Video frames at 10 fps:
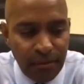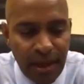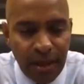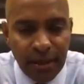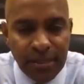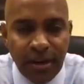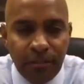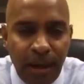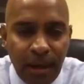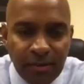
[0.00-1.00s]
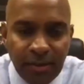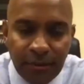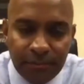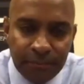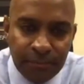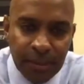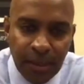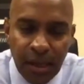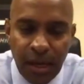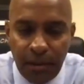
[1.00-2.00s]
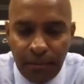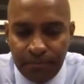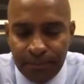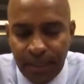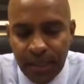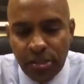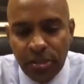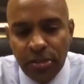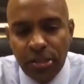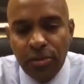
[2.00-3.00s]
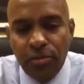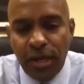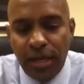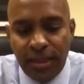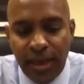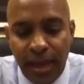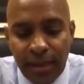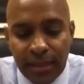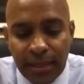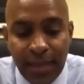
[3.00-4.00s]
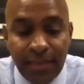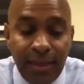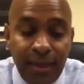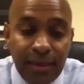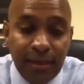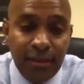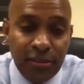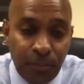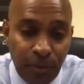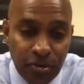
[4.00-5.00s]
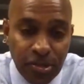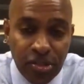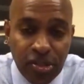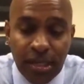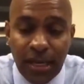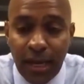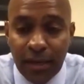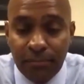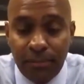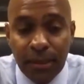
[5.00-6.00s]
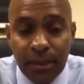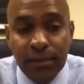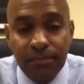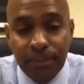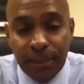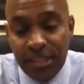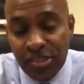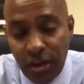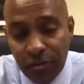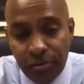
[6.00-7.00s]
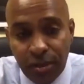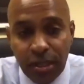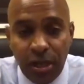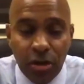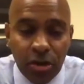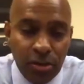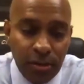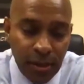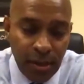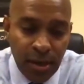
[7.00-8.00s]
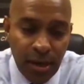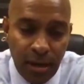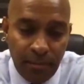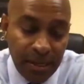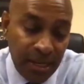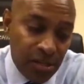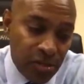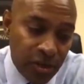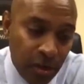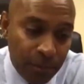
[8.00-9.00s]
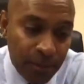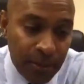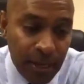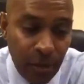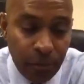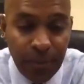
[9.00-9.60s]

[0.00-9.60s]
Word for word: our policy um, to the degree that I think this person should not be a police officer any longer. Um, I need your help in helping the